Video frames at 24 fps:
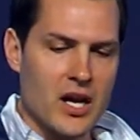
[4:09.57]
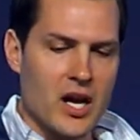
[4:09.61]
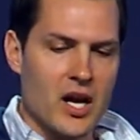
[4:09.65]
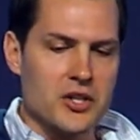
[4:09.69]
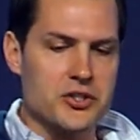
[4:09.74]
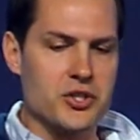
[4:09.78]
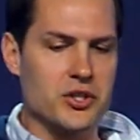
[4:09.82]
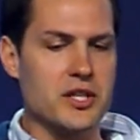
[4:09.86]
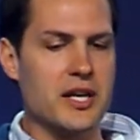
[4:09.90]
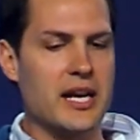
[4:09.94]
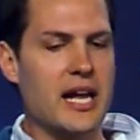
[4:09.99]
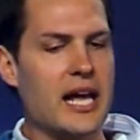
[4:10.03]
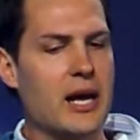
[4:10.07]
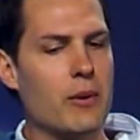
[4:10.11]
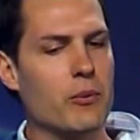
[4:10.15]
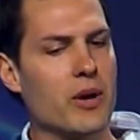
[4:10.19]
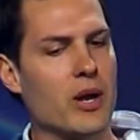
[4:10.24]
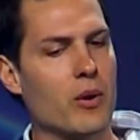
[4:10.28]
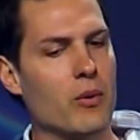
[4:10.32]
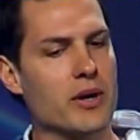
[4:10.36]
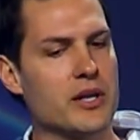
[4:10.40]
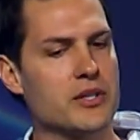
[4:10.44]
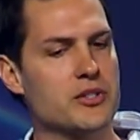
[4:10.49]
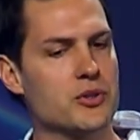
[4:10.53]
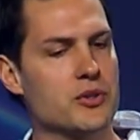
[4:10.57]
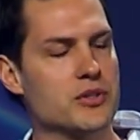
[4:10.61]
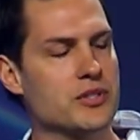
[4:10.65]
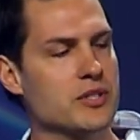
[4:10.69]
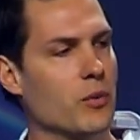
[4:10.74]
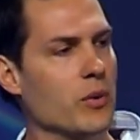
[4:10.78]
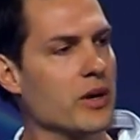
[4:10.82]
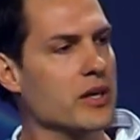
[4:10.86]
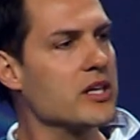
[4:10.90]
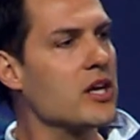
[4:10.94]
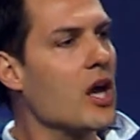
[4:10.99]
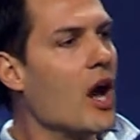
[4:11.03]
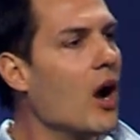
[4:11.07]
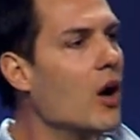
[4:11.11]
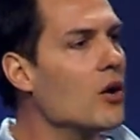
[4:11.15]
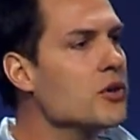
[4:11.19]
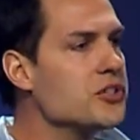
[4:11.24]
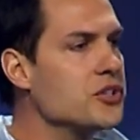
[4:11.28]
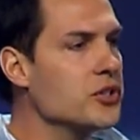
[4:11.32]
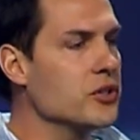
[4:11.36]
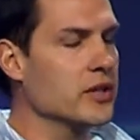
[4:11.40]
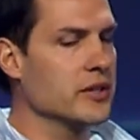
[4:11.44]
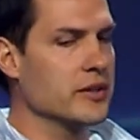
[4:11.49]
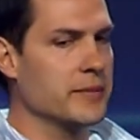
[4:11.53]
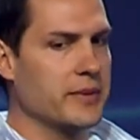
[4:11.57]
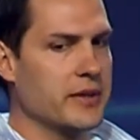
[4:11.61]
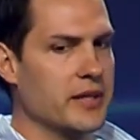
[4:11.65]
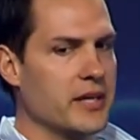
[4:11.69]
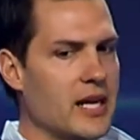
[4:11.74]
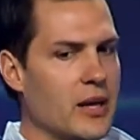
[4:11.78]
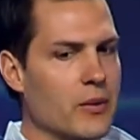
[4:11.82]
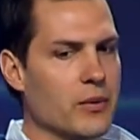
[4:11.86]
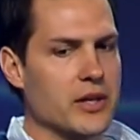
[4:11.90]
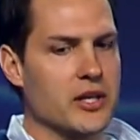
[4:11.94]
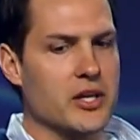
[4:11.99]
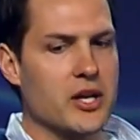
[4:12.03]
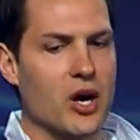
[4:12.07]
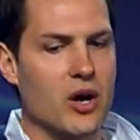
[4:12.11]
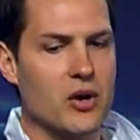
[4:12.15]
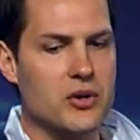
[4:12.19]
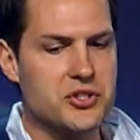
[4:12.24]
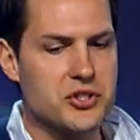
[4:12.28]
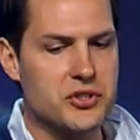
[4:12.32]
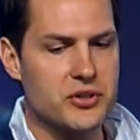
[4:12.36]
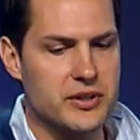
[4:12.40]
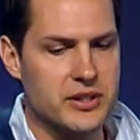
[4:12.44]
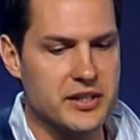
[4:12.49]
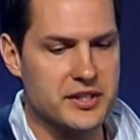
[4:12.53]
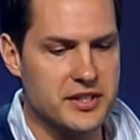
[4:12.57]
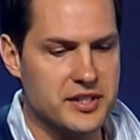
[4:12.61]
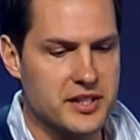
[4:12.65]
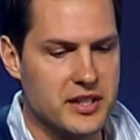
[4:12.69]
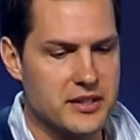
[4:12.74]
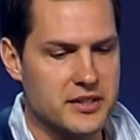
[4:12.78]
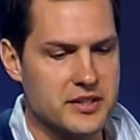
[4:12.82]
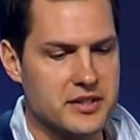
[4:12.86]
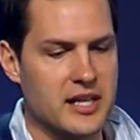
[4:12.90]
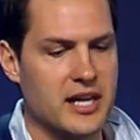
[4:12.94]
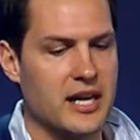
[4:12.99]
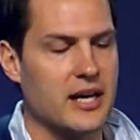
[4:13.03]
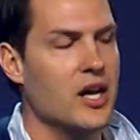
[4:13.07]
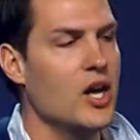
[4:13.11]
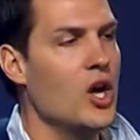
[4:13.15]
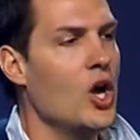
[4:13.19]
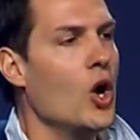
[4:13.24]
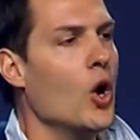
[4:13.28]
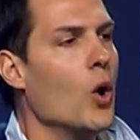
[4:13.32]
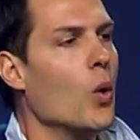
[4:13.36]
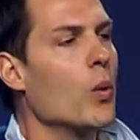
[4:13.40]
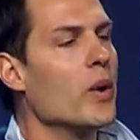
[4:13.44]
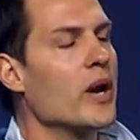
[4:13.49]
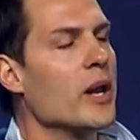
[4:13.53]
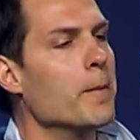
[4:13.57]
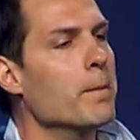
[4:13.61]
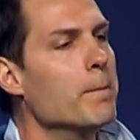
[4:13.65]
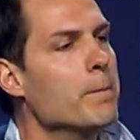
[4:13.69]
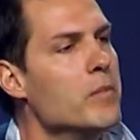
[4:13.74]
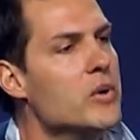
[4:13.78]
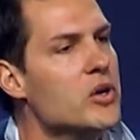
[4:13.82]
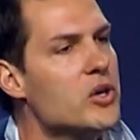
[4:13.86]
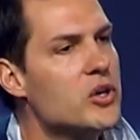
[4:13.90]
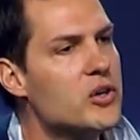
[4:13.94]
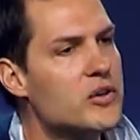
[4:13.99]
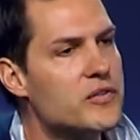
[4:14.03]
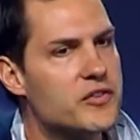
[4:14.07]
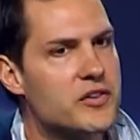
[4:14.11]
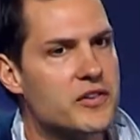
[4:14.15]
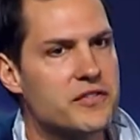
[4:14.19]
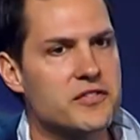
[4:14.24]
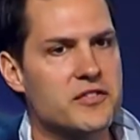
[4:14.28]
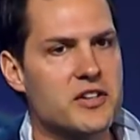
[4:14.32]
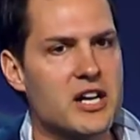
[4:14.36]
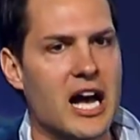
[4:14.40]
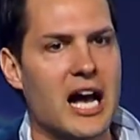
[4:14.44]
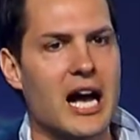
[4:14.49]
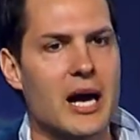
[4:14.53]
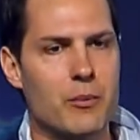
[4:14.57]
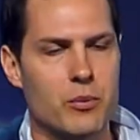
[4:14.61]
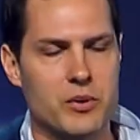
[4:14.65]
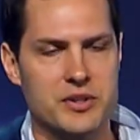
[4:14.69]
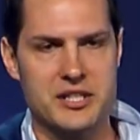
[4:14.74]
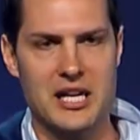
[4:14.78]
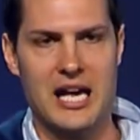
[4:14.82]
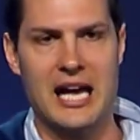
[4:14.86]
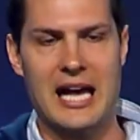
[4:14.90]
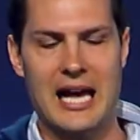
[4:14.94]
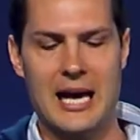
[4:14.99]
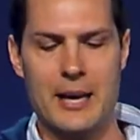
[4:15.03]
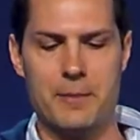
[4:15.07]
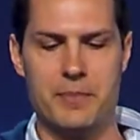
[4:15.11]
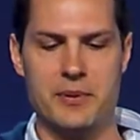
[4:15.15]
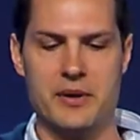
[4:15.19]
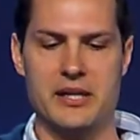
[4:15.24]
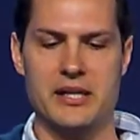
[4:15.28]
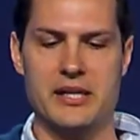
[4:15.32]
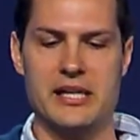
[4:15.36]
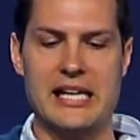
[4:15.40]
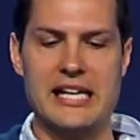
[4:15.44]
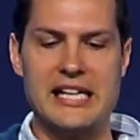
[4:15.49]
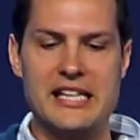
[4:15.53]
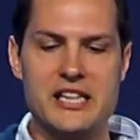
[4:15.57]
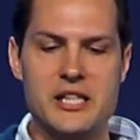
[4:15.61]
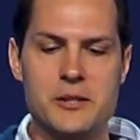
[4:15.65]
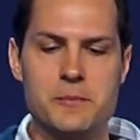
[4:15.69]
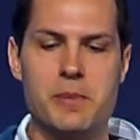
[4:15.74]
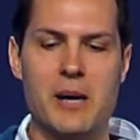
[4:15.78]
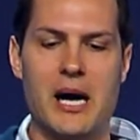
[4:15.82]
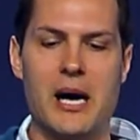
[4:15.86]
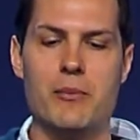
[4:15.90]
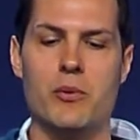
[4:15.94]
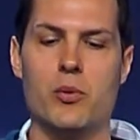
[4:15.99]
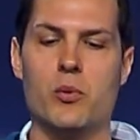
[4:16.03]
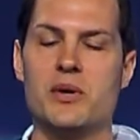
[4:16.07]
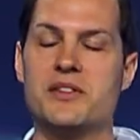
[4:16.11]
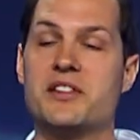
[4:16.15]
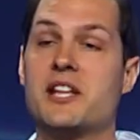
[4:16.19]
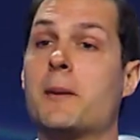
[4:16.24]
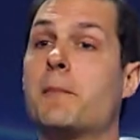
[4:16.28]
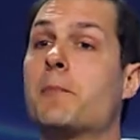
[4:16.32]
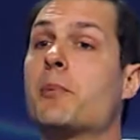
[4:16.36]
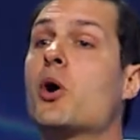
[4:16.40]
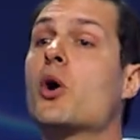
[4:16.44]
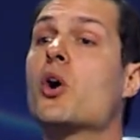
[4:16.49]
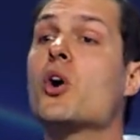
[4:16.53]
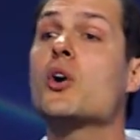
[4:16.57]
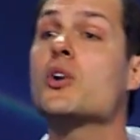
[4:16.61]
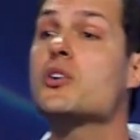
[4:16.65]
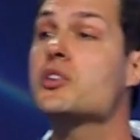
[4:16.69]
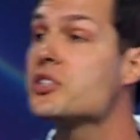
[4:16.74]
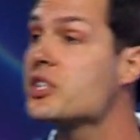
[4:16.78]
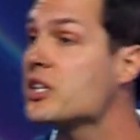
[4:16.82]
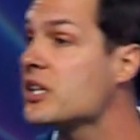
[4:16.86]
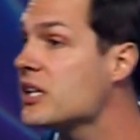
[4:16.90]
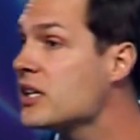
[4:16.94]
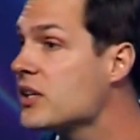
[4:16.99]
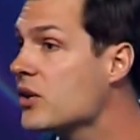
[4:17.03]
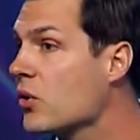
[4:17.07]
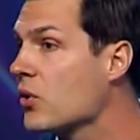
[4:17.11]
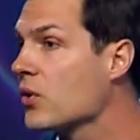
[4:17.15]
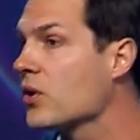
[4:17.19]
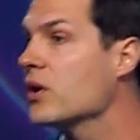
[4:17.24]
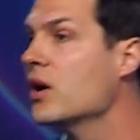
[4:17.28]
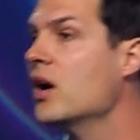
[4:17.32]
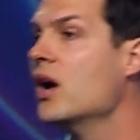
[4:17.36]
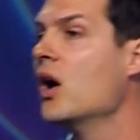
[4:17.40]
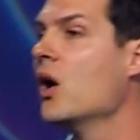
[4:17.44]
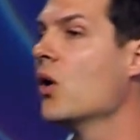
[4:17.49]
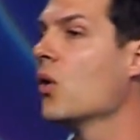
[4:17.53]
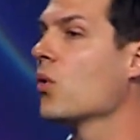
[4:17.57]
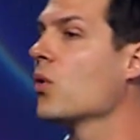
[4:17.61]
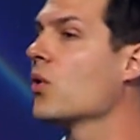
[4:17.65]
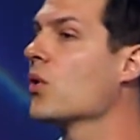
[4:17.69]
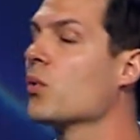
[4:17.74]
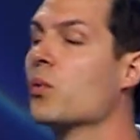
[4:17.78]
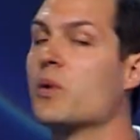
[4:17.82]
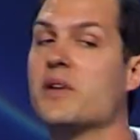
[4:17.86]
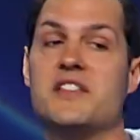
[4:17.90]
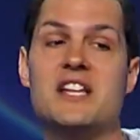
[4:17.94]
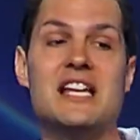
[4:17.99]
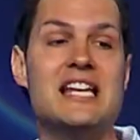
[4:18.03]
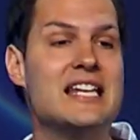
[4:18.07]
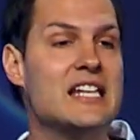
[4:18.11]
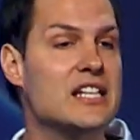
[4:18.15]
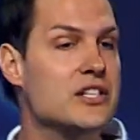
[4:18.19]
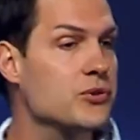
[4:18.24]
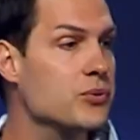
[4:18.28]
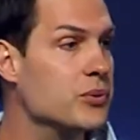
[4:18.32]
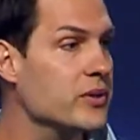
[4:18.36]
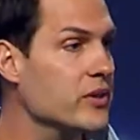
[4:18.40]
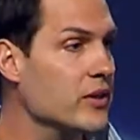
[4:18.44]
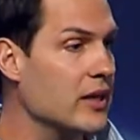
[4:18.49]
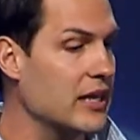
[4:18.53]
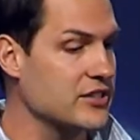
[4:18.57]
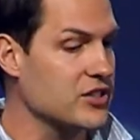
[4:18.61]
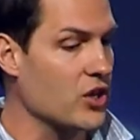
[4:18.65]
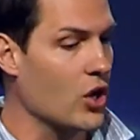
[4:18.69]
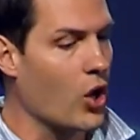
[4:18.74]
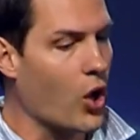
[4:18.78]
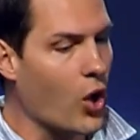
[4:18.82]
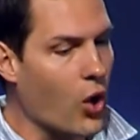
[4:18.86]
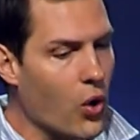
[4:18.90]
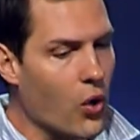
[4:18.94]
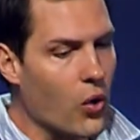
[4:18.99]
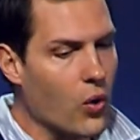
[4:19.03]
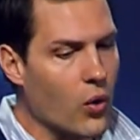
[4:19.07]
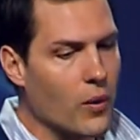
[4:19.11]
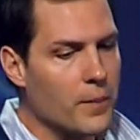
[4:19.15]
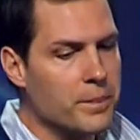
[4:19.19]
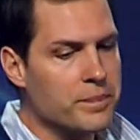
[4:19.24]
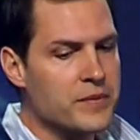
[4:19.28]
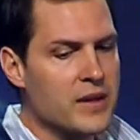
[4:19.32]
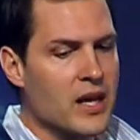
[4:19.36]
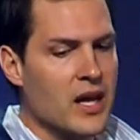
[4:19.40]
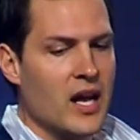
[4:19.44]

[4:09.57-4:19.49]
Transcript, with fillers: So today what I want to do is I want to coach you a little bit. I want to coach you in the sense that when a move of God was happening in the Bible with a person or, or with Israel as a whole,